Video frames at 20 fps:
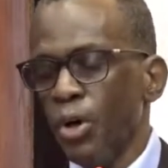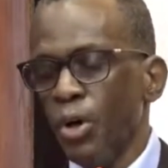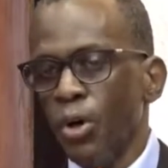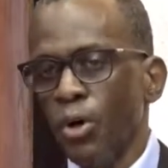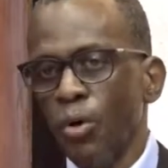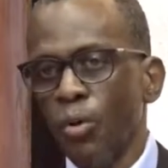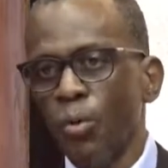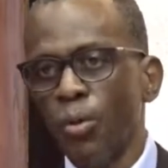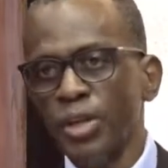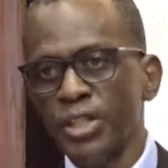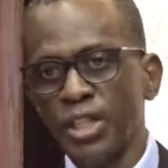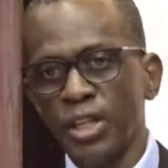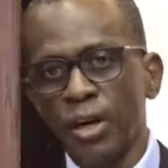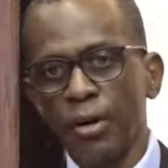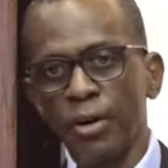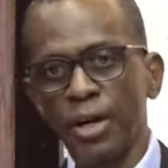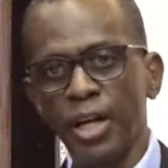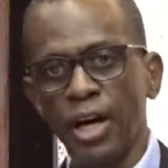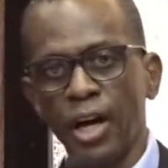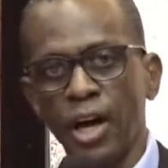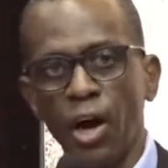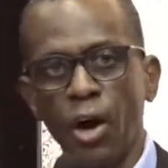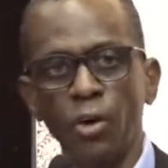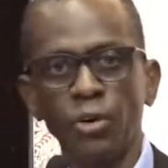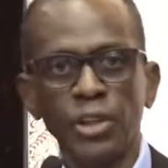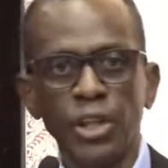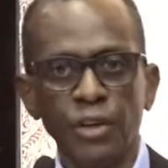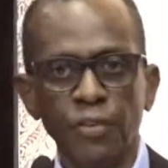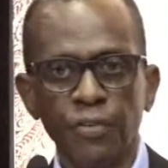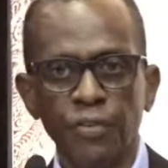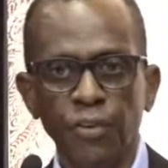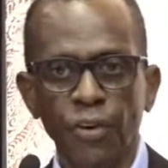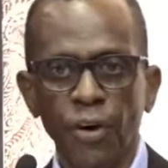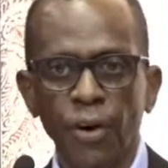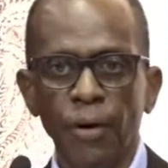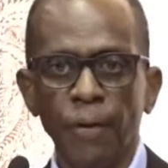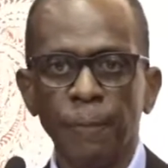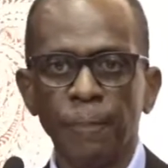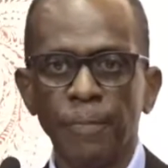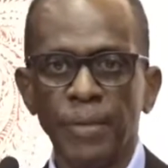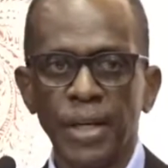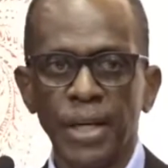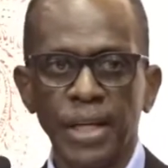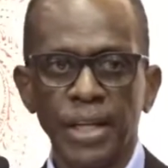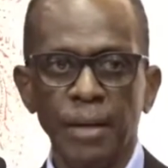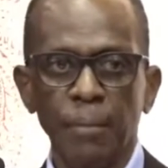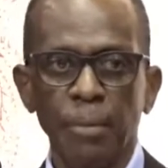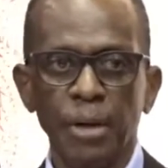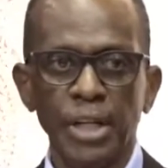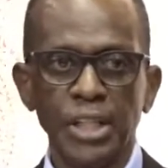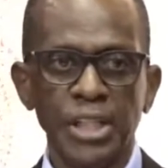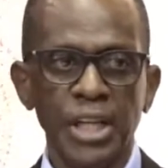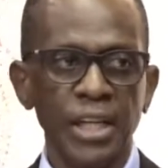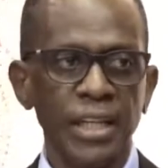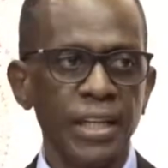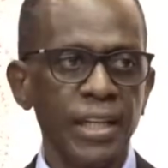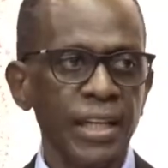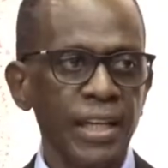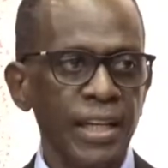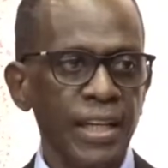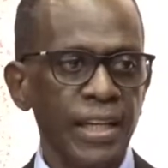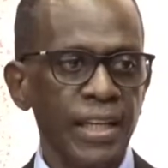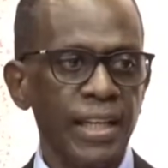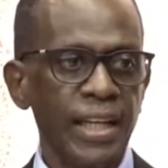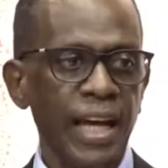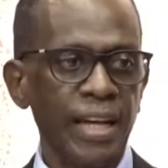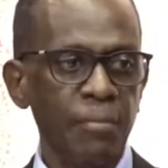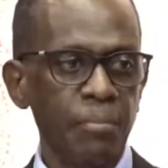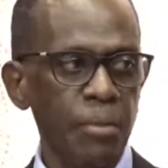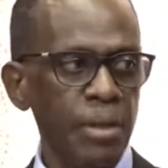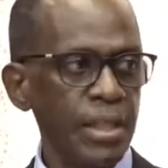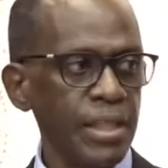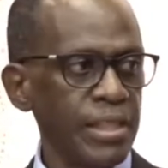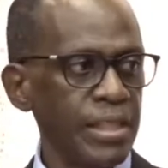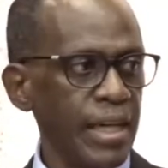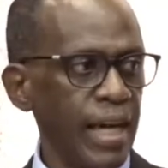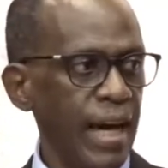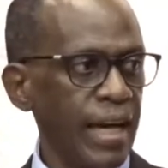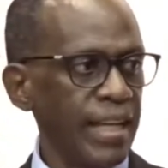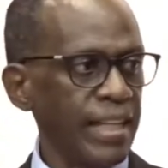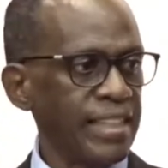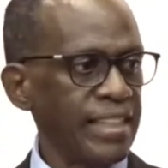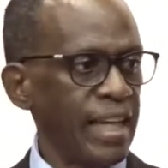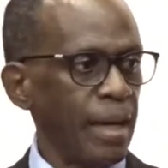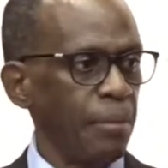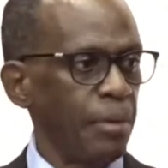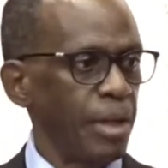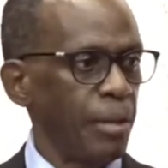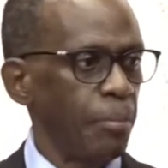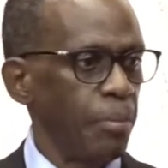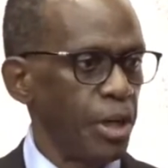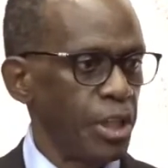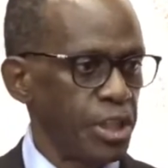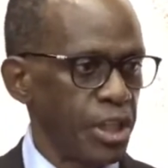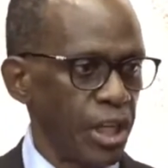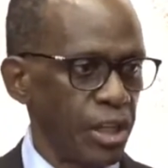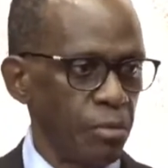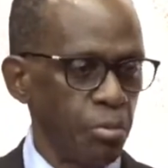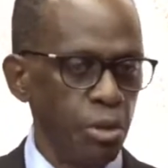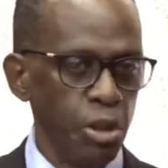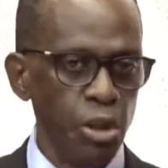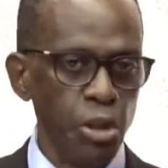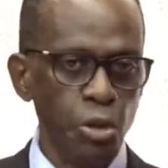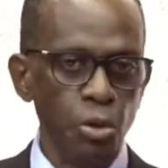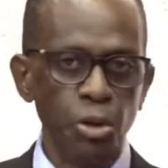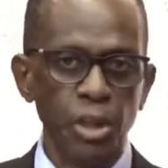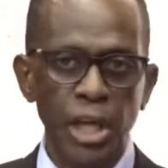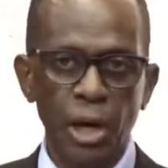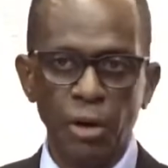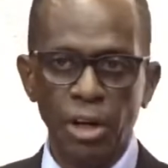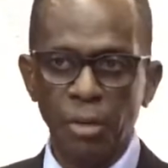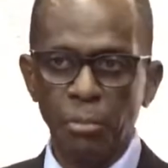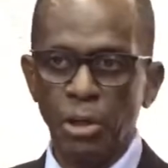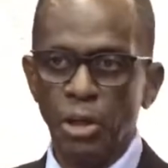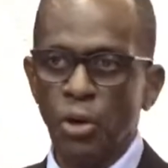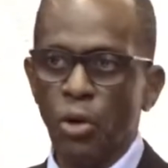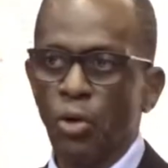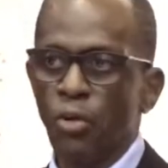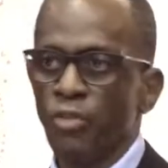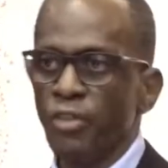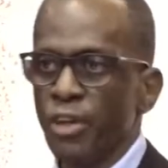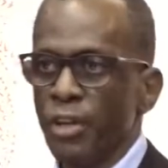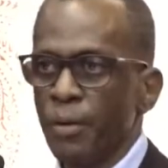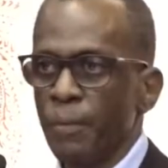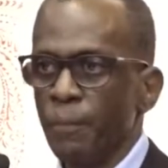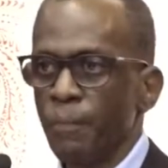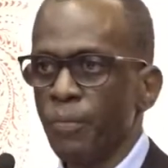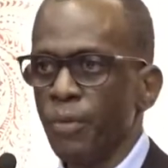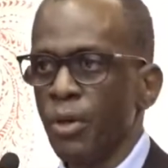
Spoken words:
Was it already accounted for in the budget? That means at the time of the budget, we knew there would have been COVID.